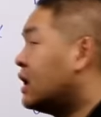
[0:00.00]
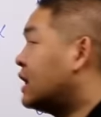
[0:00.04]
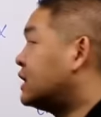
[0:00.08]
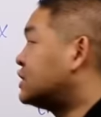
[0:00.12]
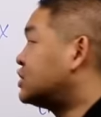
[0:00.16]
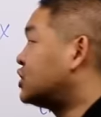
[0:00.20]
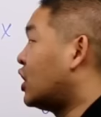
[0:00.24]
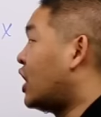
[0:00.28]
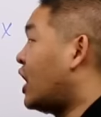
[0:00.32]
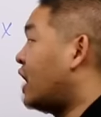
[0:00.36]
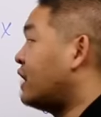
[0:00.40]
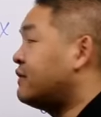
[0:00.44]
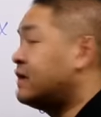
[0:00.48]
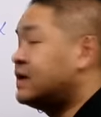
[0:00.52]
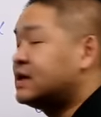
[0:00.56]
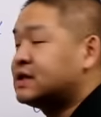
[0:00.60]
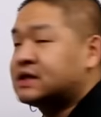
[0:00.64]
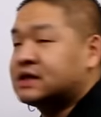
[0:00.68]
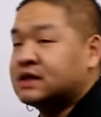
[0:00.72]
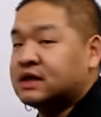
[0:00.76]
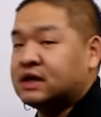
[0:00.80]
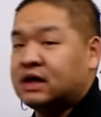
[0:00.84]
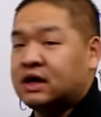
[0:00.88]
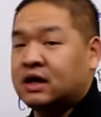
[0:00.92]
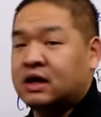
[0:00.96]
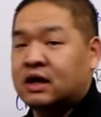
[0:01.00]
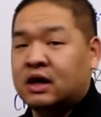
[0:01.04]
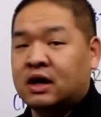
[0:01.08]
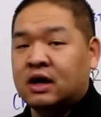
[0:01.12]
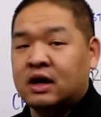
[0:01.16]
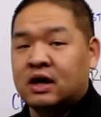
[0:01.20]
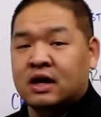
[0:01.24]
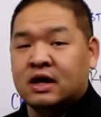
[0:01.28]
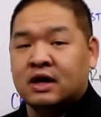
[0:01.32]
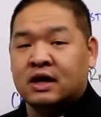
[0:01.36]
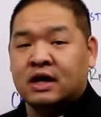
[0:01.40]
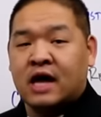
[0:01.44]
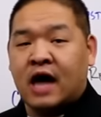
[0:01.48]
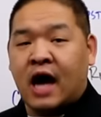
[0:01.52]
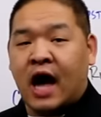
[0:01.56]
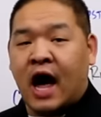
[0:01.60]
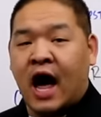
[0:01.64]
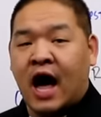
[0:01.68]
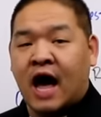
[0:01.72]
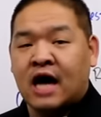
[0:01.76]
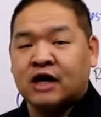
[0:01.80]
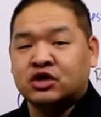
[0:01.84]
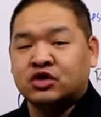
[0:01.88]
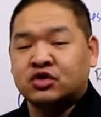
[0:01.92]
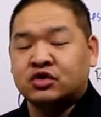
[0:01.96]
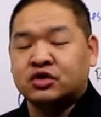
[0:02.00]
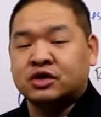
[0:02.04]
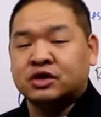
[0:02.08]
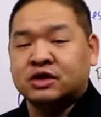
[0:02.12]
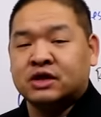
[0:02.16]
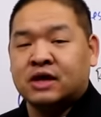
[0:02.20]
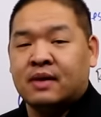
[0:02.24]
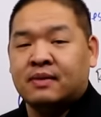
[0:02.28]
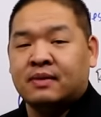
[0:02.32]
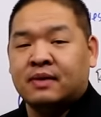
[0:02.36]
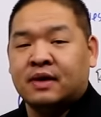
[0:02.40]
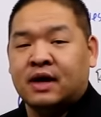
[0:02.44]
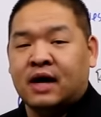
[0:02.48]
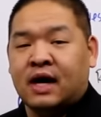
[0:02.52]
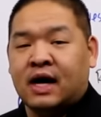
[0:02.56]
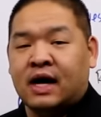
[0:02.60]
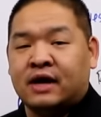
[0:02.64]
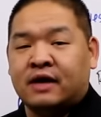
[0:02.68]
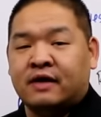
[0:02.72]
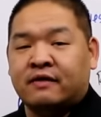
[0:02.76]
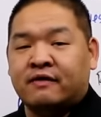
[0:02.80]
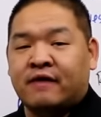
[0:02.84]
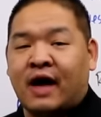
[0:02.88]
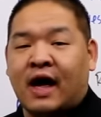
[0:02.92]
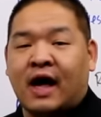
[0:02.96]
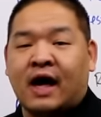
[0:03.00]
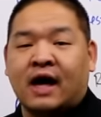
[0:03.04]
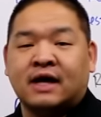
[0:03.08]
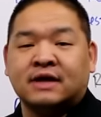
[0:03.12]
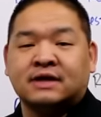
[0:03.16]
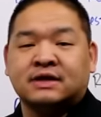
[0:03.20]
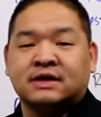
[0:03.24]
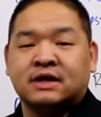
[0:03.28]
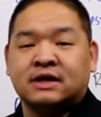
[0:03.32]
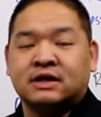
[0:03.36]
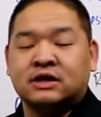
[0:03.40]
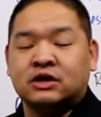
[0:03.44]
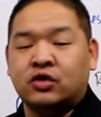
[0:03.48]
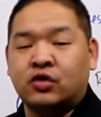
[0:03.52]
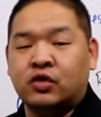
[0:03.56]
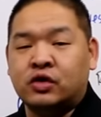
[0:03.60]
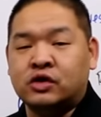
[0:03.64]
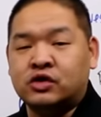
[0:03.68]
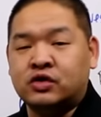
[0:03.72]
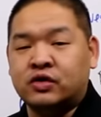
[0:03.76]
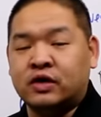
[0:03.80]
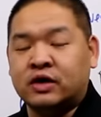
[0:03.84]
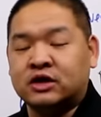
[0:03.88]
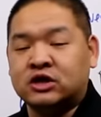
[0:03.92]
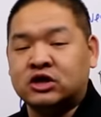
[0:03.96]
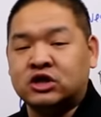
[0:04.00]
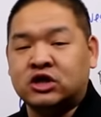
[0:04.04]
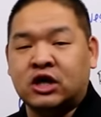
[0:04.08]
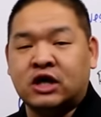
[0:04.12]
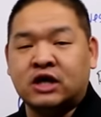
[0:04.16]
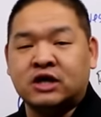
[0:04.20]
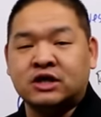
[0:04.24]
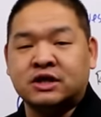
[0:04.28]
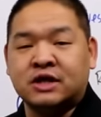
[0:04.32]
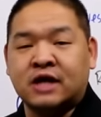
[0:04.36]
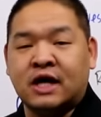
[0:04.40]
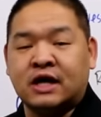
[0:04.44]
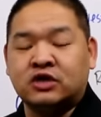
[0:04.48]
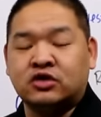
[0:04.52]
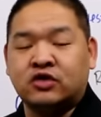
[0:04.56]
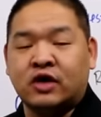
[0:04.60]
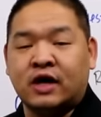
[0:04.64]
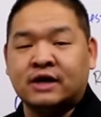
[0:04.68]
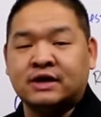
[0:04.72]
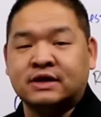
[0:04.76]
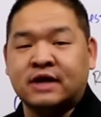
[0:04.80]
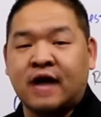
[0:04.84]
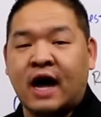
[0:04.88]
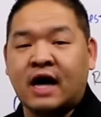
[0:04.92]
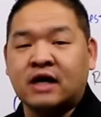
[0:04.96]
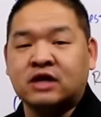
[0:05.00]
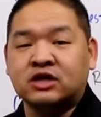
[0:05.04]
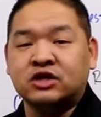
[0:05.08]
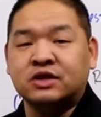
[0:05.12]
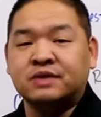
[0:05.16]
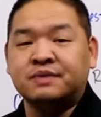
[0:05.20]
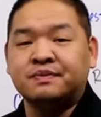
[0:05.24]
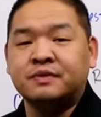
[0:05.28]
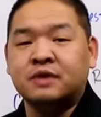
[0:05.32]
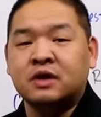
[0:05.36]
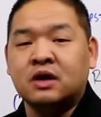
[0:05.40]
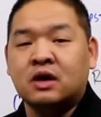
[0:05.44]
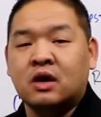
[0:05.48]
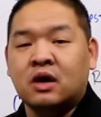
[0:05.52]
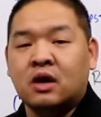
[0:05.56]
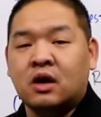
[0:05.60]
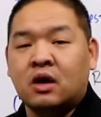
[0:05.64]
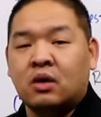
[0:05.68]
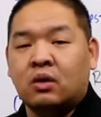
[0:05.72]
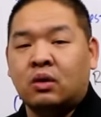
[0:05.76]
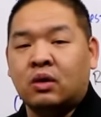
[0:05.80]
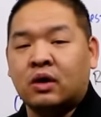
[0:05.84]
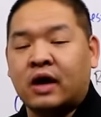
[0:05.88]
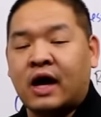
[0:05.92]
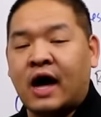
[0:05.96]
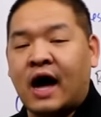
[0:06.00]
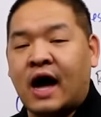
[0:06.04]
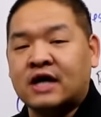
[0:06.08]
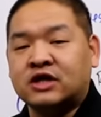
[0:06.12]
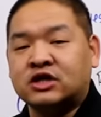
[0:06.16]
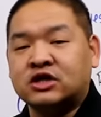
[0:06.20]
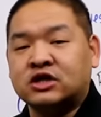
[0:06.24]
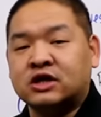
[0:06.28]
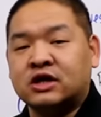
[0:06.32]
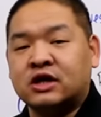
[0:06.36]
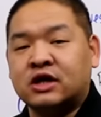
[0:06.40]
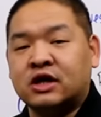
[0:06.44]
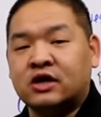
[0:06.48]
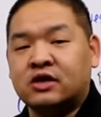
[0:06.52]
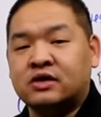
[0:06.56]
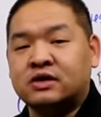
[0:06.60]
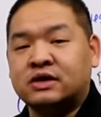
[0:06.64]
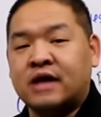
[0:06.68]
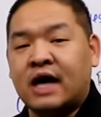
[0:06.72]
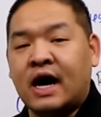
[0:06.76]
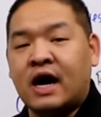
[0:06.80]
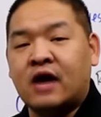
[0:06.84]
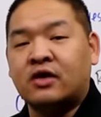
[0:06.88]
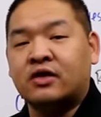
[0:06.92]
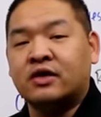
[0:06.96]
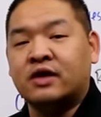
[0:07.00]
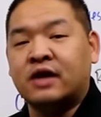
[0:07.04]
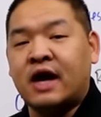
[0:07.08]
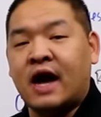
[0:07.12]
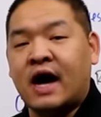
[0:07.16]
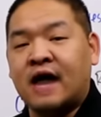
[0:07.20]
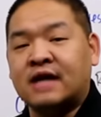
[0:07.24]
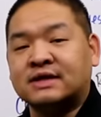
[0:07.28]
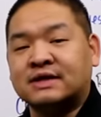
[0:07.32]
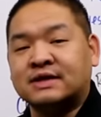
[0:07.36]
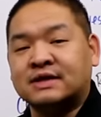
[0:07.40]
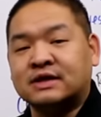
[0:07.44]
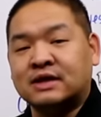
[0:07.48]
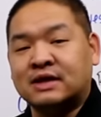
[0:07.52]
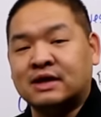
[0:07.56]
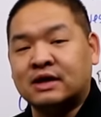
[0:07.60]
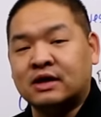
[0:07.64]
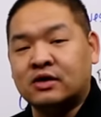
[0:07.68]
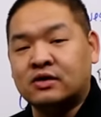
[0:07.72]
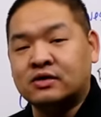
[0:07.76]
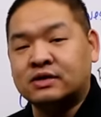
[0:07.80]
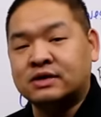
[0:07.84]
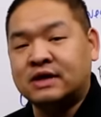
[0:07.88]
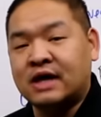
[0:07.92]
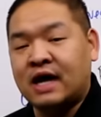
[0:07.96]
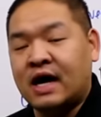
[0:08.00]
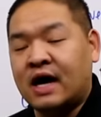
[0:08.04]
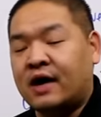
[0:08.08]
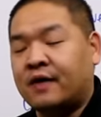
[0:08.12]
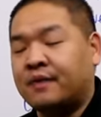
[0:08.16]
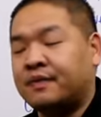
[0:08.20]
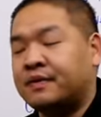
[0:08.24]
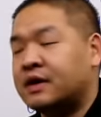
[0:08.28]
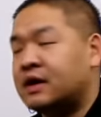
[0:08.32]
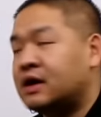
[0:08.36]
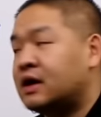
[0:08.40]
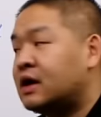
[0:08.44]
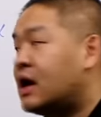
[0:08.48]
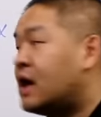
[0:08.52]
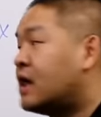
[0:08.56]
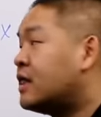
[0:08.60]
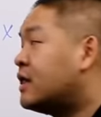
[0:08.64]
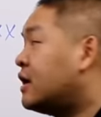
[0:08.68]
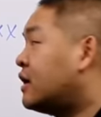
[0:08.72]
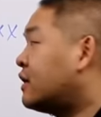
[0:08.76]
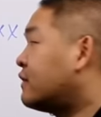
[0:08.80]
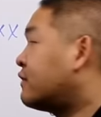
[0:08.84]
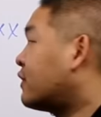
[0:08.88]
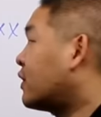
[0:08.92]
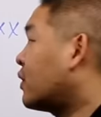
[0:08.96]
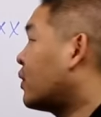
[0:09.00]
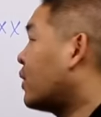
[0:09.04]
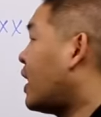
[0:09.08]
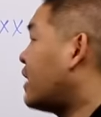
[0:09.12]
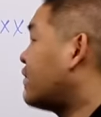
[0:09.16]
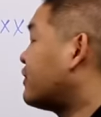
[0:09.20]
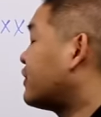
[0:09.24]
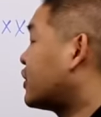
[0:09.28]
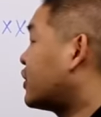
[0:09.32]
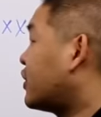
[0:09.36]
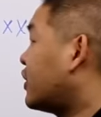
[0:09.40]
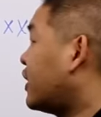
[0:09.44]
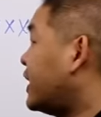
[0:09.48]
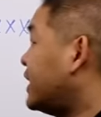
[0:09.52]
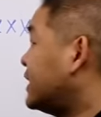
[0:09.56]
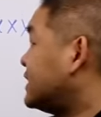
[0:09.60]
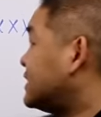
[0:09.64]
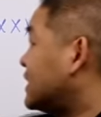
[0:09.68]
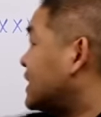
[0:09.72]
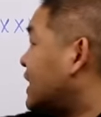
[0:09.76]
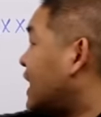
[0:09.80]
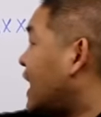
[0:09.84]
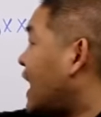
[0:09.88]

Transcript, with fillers: And so obviously cash or some kind of asset's going to exchange in that transaction. Well, cash is going to go down or the asset's going to go down. Therefore, we'll have a credit to